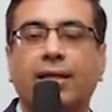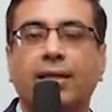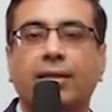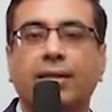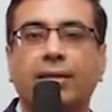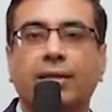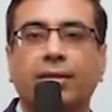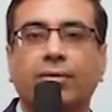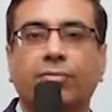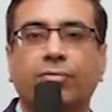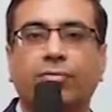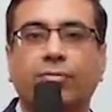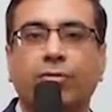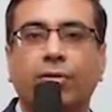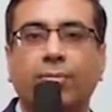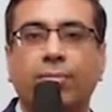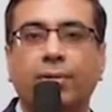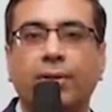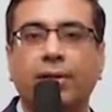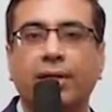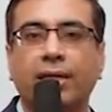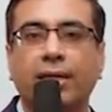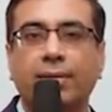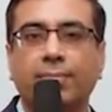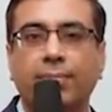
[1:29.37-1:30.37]
I think from
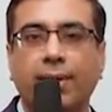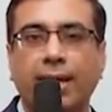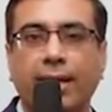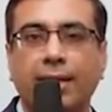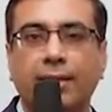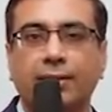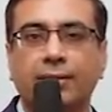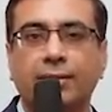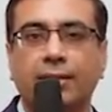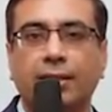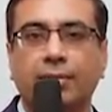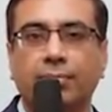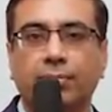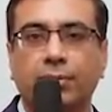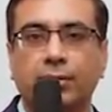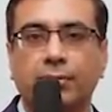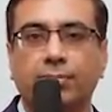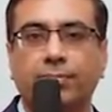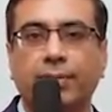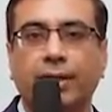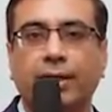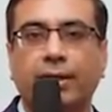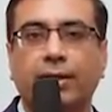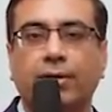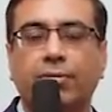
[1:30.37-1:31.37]
a rebalancing
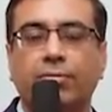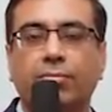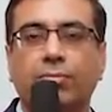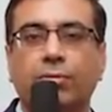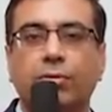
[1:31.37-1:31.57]
perspective,